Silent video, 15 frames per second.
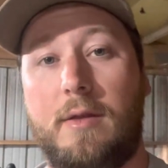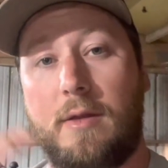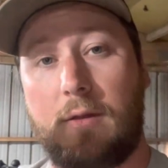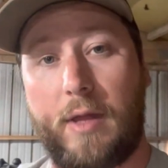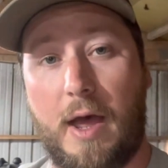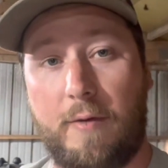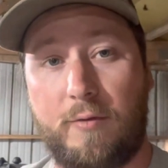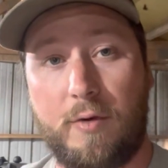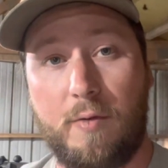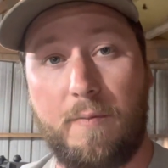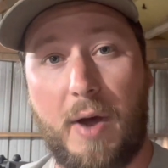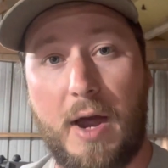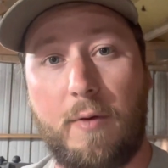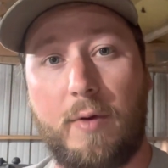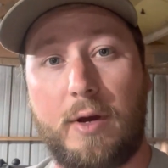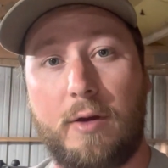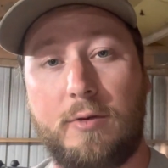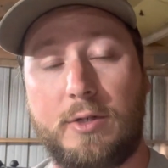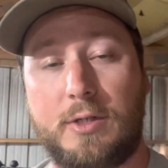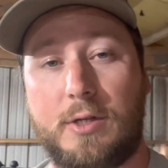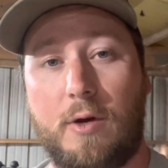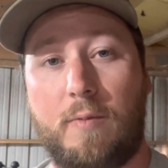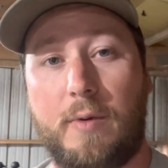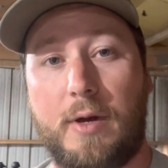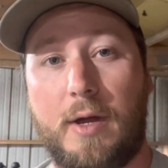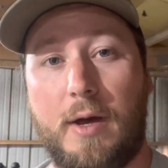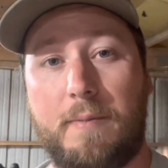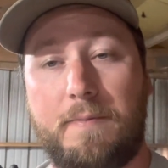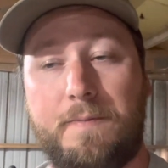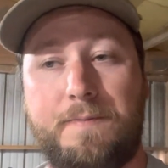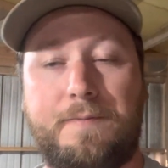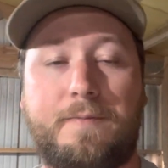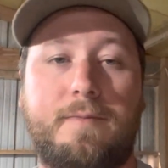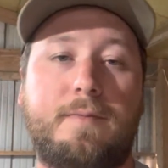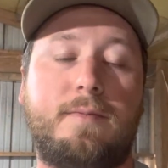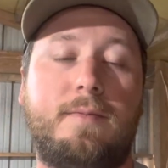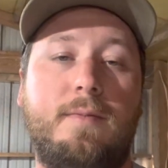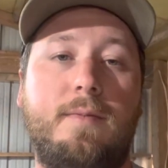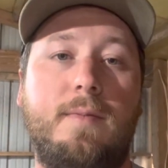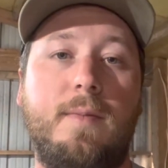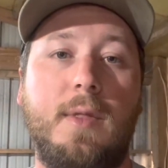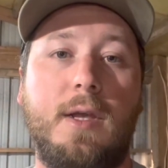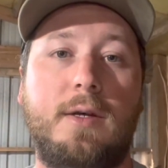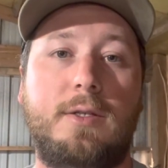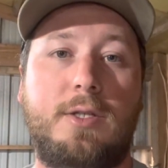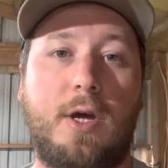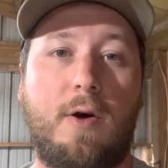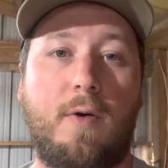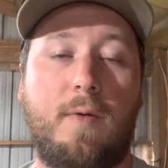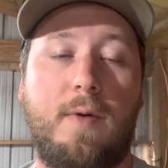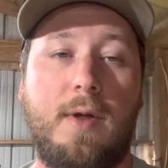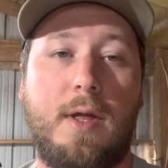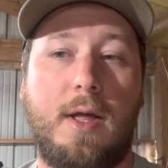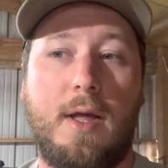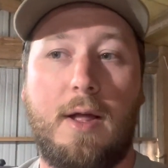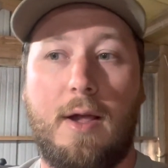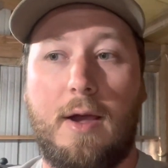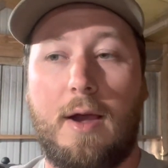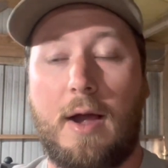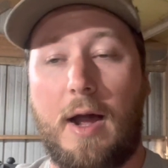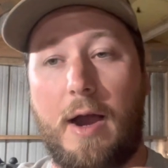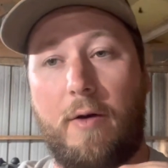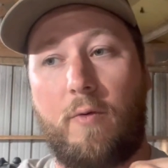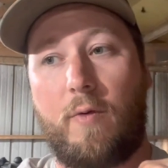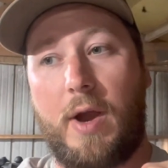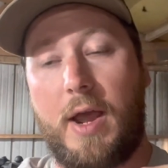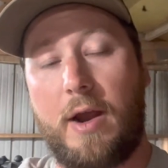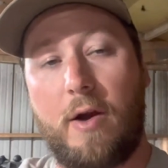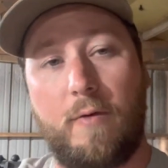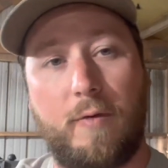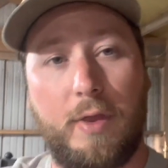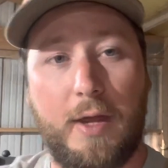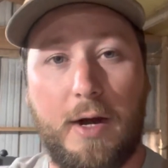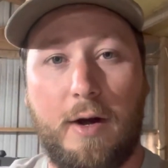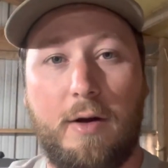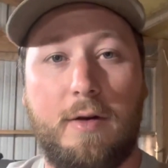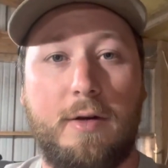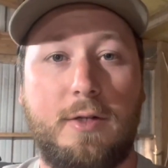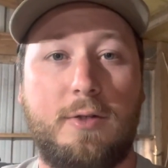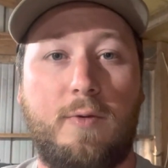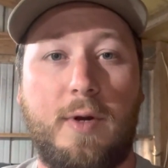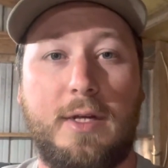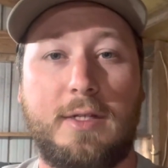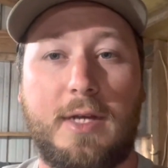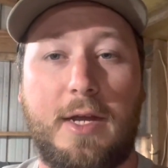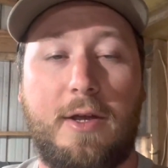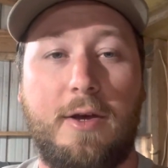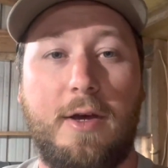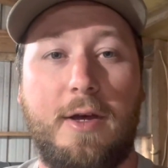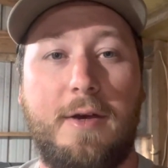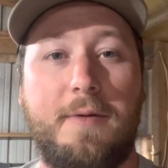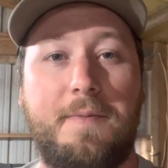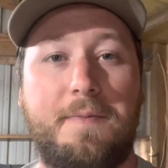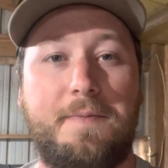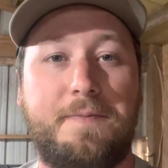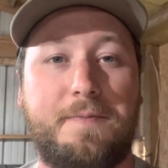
The afternoon bite window just opened up. So I ran over there as quick as I could.